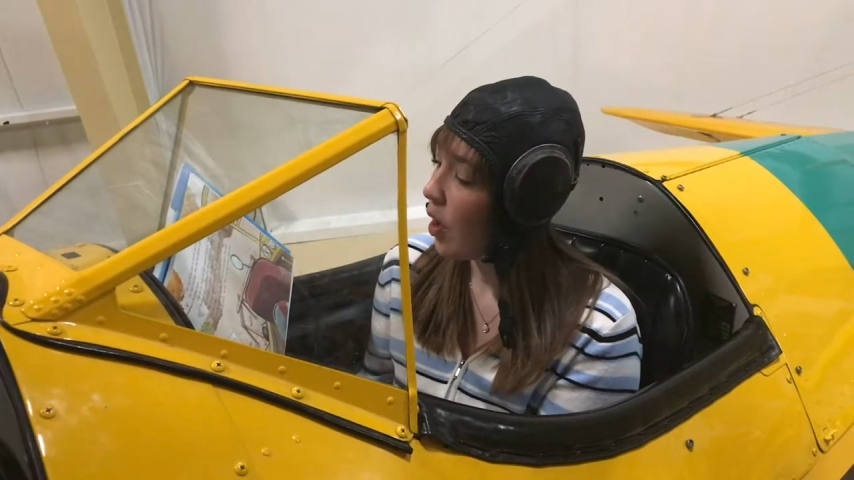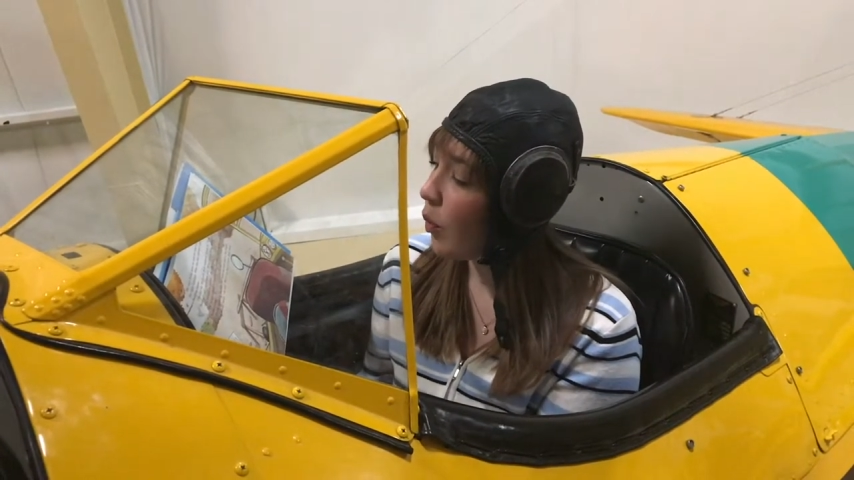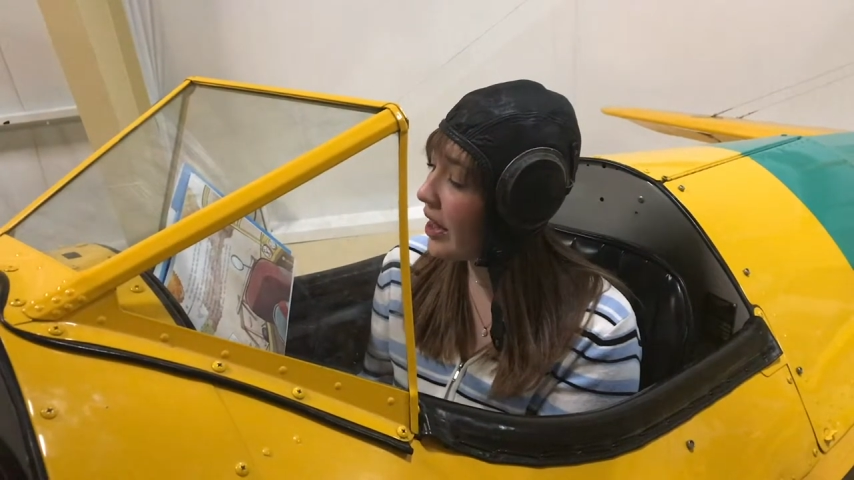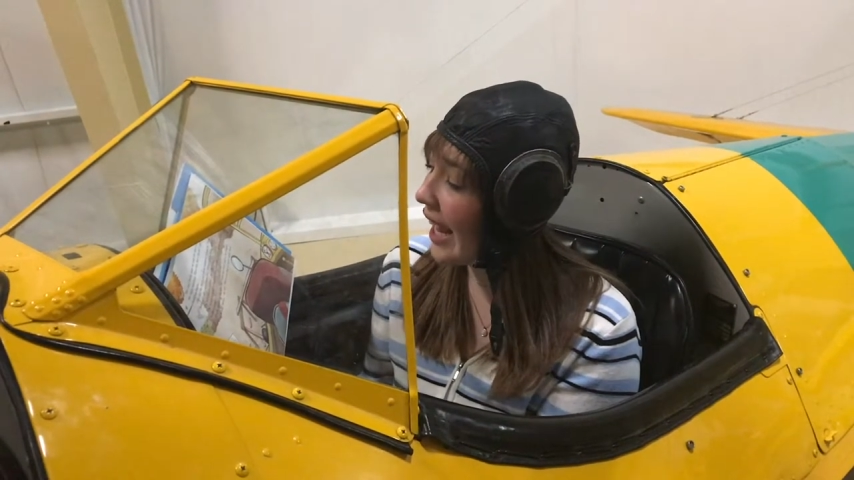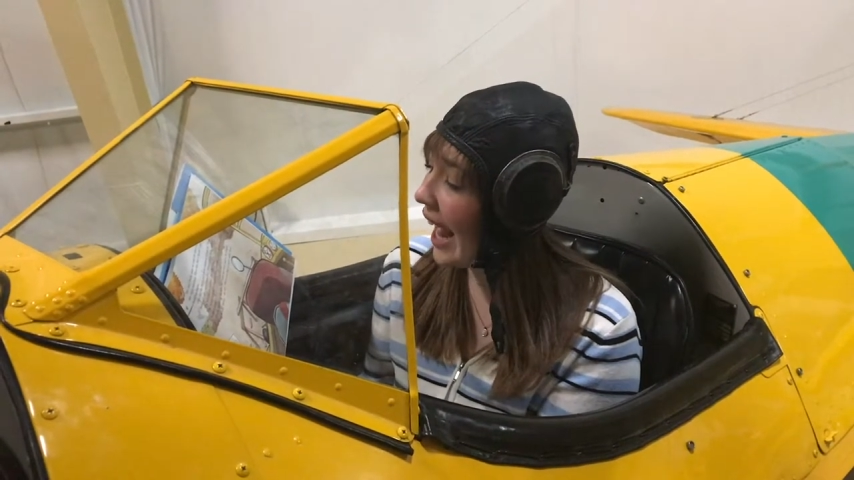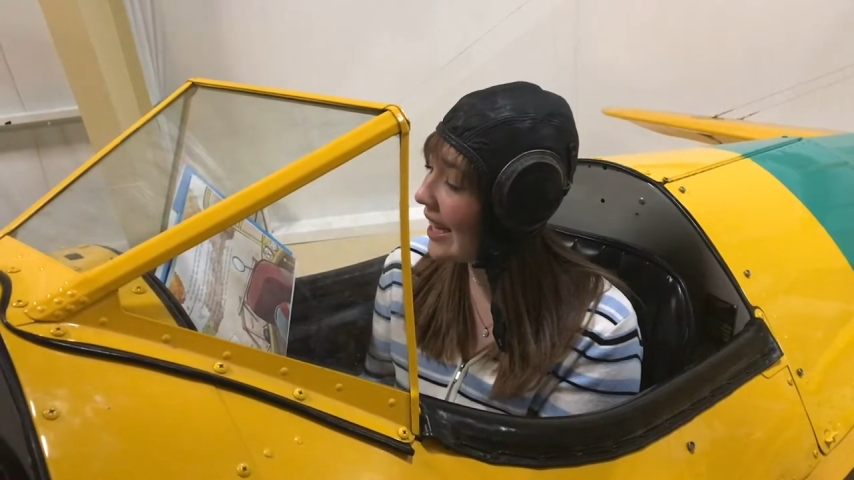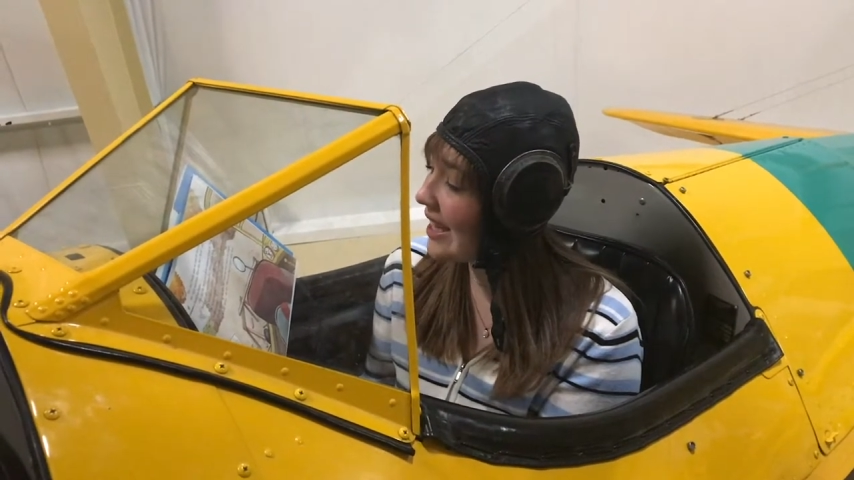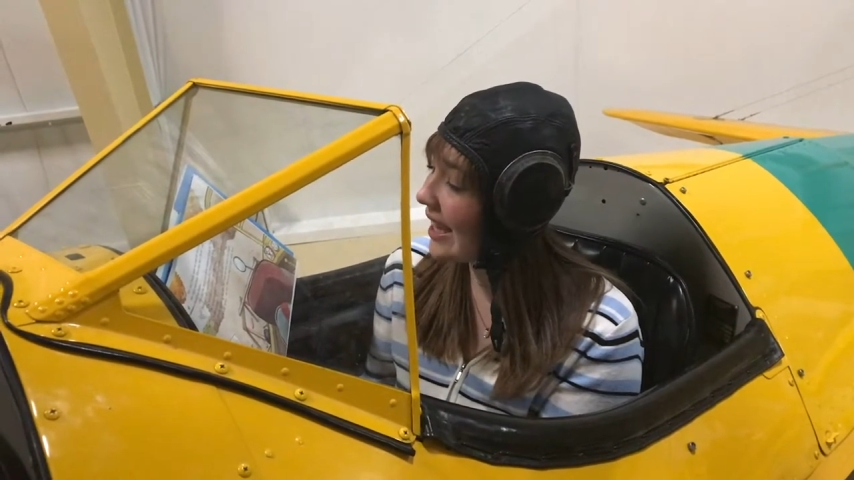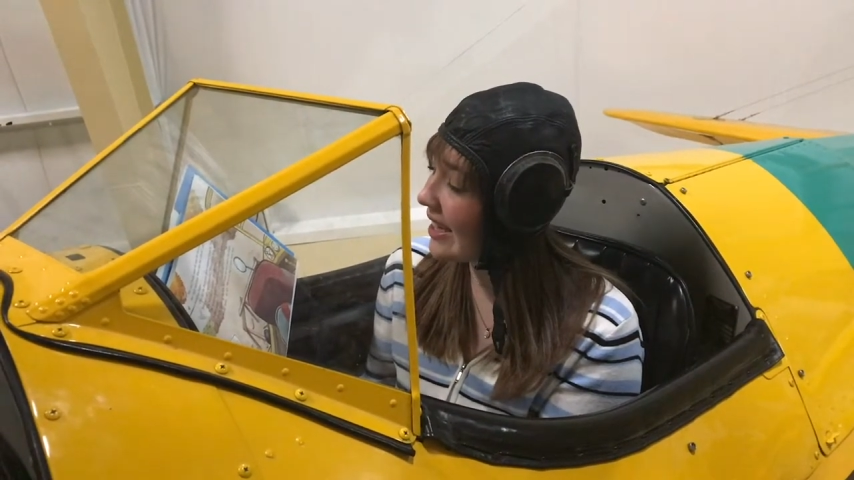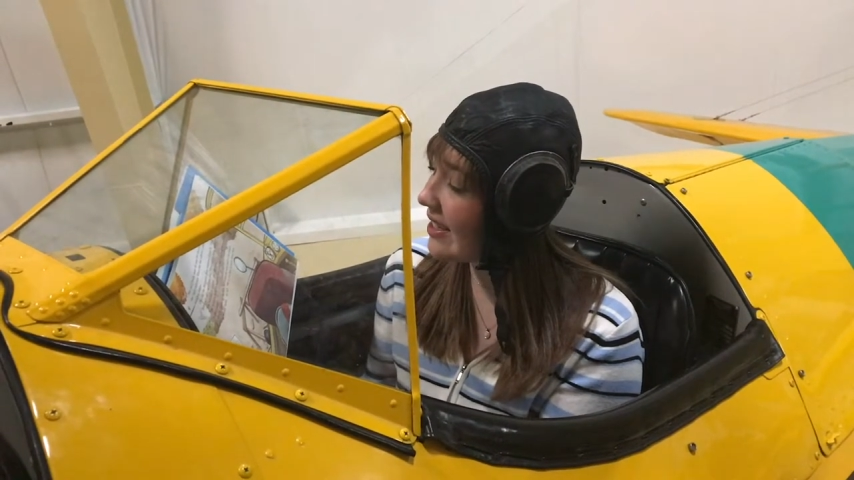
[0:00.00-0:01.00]
When they had
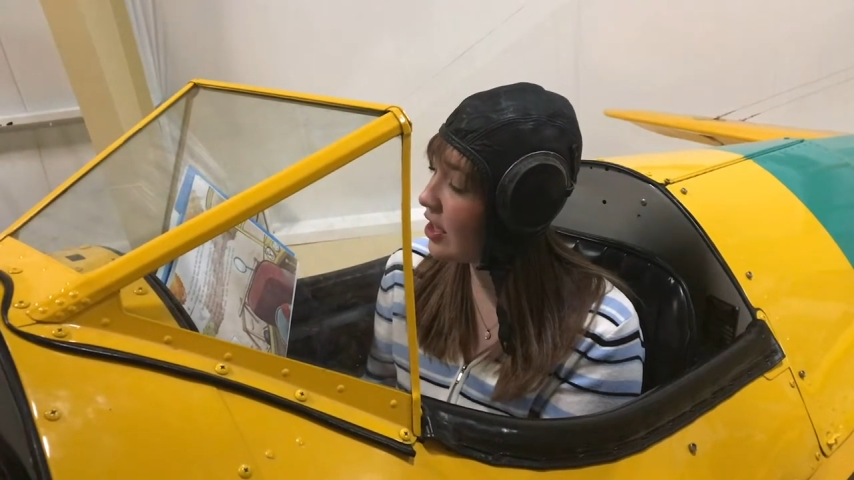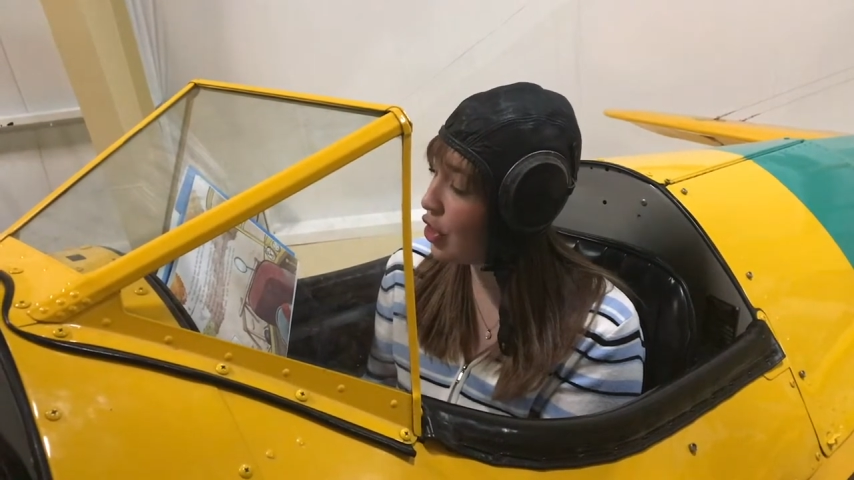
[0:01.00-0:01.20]
collected a